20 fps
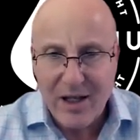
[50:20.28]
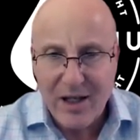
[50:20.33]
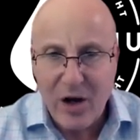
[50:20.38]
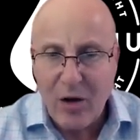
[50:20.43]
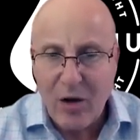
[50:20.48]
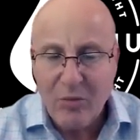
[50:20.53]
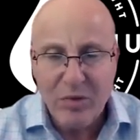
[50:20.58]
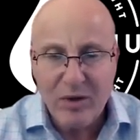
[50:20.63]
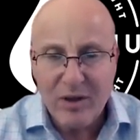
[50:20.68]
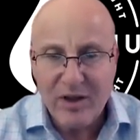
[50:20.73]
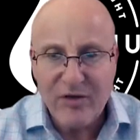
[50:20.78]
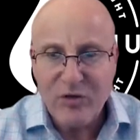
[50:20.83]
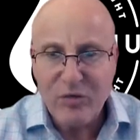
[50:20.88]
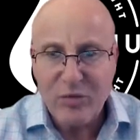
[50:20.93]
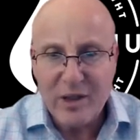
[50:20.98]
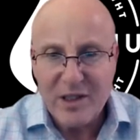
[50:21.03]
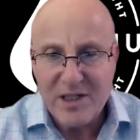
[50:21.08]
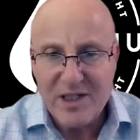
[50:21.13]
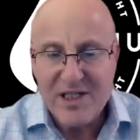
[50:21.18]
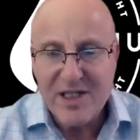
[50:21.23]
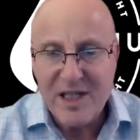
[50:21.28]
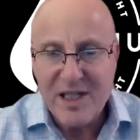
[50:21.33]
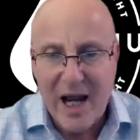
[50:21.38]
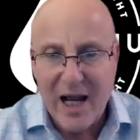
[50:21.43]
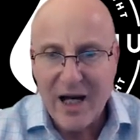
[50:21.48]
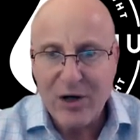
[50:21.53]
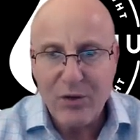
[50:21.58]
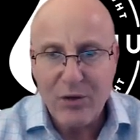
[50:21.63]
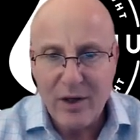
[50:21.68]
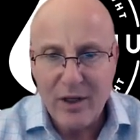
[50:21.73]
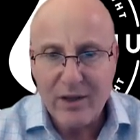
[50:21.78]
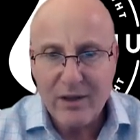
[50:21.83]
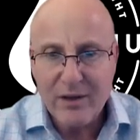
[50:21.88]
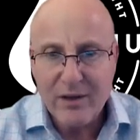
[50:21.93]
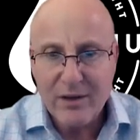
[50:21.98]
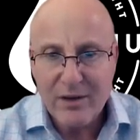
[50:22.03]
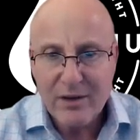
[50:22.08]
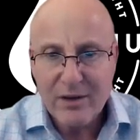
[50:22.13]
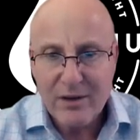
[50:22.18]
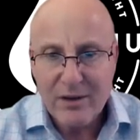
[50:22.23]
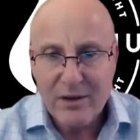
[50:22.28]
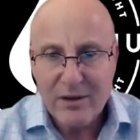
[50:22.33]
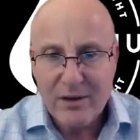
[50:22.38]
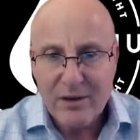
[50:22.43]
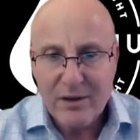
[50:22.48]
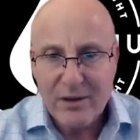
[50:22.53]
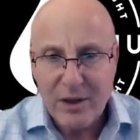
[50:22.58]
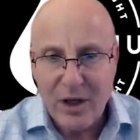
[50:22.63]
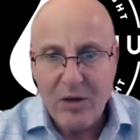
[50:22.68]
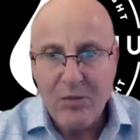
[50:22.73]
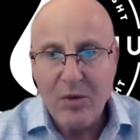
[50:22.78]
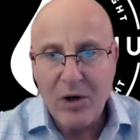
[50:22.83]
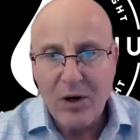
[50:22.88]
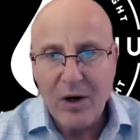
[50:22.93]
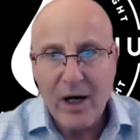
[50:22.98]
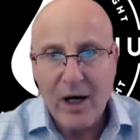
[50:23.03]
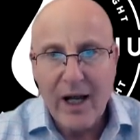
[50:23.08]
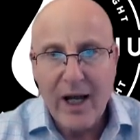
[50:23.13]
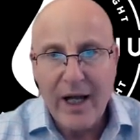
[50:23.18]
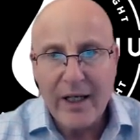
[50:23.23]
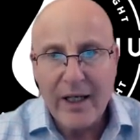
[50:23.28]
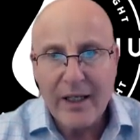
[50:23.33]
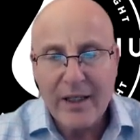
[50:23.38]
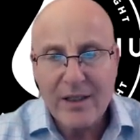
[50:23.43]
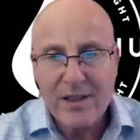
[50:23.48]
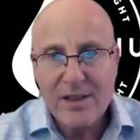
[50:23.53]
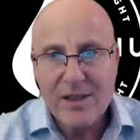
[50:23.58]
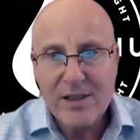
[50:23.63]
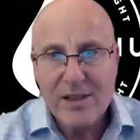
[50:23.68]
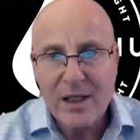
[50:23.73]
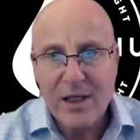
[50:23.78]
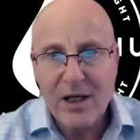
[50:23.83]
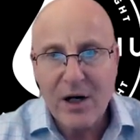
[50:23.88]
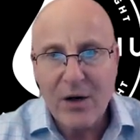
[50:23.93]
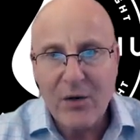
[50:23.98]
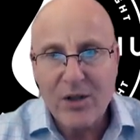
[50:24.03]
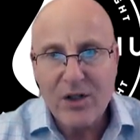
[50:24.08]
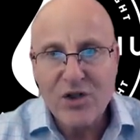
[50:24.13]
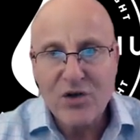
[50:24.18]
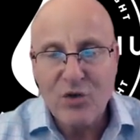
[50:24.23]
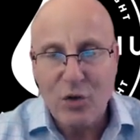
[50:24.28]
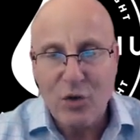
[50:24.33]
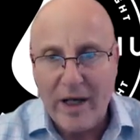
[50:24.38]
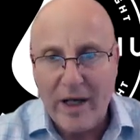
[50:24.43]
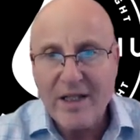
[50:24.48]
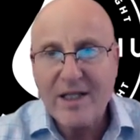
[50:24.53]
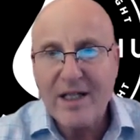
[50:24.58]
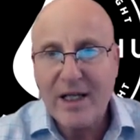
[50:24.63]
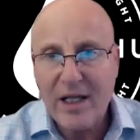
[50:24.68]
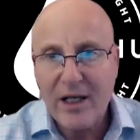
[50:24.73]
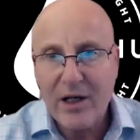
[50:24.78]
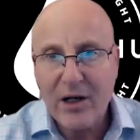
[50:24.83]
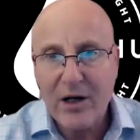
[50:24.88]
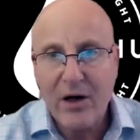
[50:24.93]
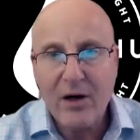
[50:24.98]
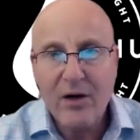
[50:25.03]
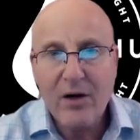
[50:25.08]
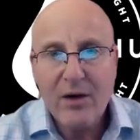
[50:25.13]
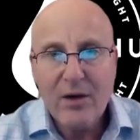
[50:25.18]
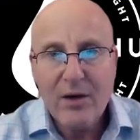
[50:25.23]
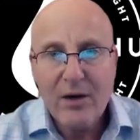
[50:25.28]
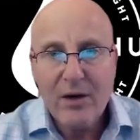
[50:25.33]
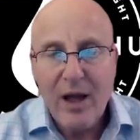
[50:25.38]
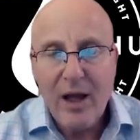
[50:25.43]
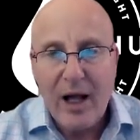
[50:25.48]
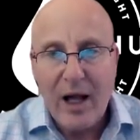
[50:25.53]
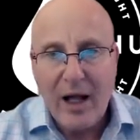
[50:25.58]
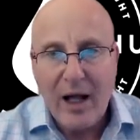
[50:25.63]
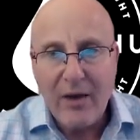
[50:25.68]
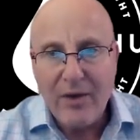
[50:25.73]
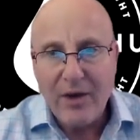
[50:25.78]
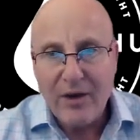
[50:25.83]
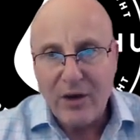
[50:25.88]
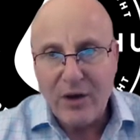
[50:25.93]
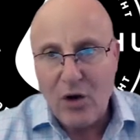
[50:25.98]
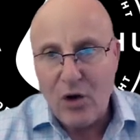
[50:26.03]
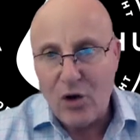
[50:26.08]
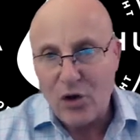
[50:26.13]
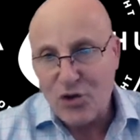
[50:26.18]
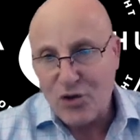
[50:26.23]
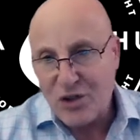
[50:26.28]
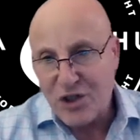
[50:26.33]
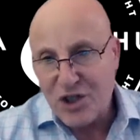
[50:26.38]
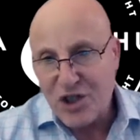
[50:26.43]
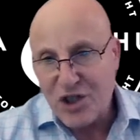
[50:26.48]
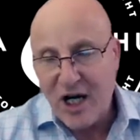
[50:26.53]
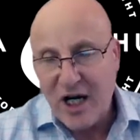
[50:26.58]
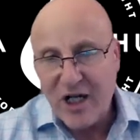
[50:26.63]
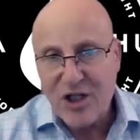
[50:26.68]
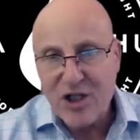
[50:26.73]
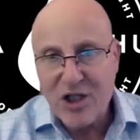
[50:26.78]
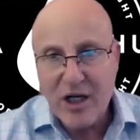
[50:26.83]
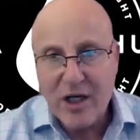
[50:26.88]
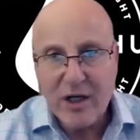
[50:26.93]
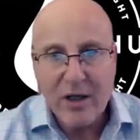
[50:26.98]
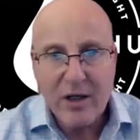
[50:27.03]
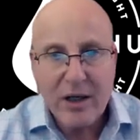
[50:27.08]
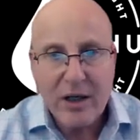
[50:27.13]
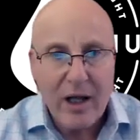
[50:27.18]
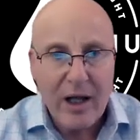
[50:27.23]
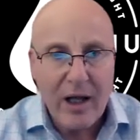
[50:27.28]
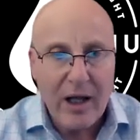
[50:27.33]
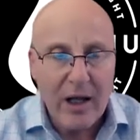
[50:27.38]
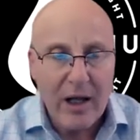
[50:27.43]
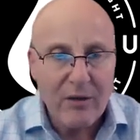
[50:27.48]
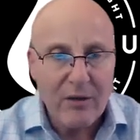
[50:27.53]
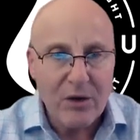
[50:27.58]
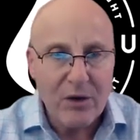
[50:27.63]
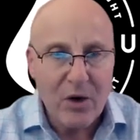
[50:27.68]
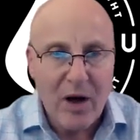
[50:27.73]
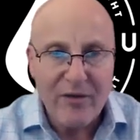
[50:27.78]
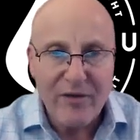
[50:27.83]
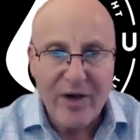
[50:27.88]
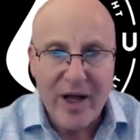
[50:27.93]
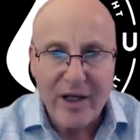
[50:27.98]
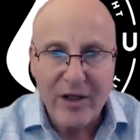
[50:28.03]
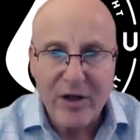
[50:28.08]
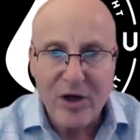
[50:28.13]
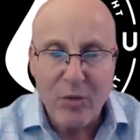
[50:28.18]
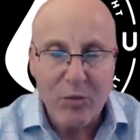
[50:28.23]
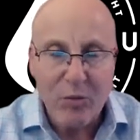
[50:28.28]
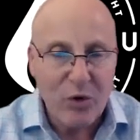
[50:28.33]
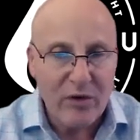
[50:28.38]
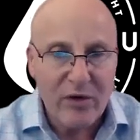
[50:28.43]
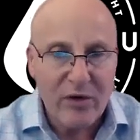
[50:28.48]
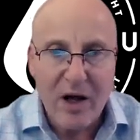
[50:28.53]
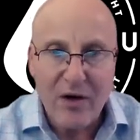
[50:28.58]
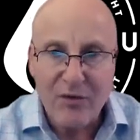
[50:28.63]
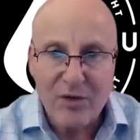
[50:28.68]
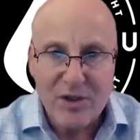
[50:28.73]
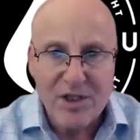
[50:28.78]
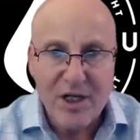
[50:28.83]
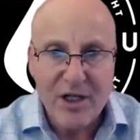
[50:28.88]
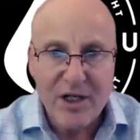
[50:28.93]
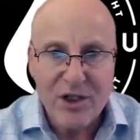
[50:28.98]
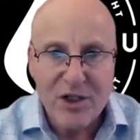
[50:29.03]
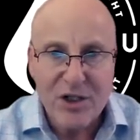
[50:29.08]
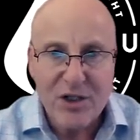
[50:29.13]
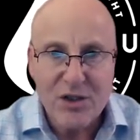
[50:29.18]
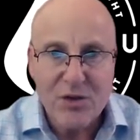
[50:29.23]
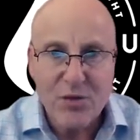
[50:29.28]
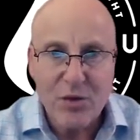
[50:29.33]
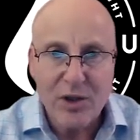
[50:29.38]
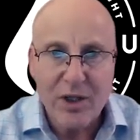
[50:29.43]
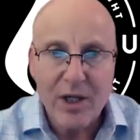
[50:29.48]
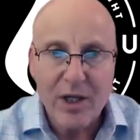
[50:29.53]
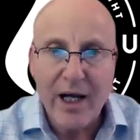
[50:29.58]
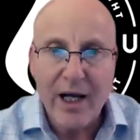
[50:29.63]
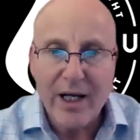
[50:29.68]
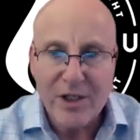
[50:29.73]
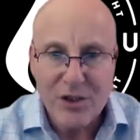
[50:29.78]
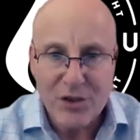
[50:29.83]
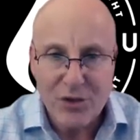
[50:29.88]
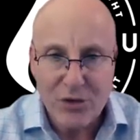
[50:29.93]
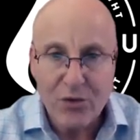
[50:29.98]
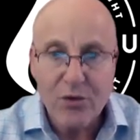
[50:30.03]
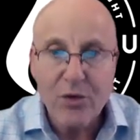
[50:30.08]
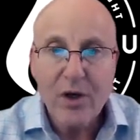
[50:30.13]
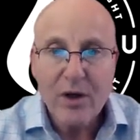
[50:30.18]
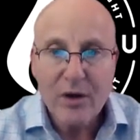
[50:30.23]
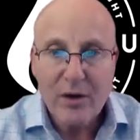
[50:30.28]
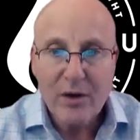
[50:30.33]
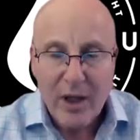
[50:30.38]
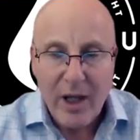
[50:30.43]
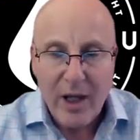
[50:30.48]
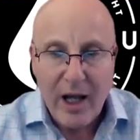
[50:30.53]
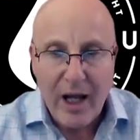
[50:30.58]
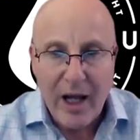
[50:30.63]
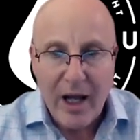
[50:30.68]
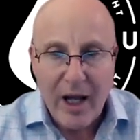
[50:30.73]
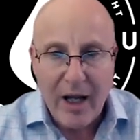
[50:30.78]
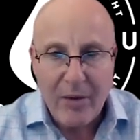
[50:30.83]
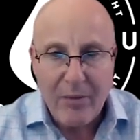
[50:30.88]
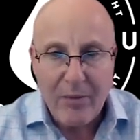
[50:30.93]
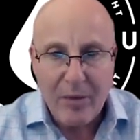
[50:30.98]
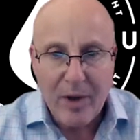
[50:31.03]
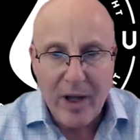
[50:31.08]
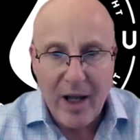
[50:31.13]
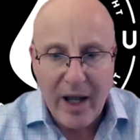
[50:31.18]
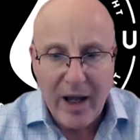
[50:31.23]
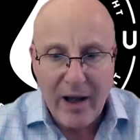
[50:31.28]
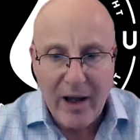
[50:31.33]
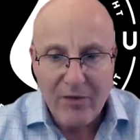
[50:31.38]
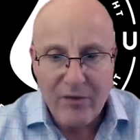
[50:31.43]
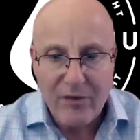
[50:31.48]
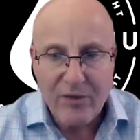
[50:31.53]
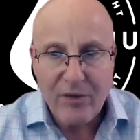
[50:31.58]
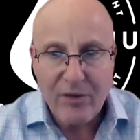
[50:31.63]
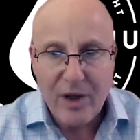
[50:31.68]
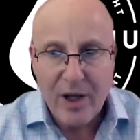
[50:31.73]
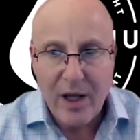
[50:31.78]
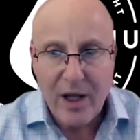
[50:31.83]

unbelievably staggering number. And it's great to hear that the culture is changing. I've had a number of conversations with guys who have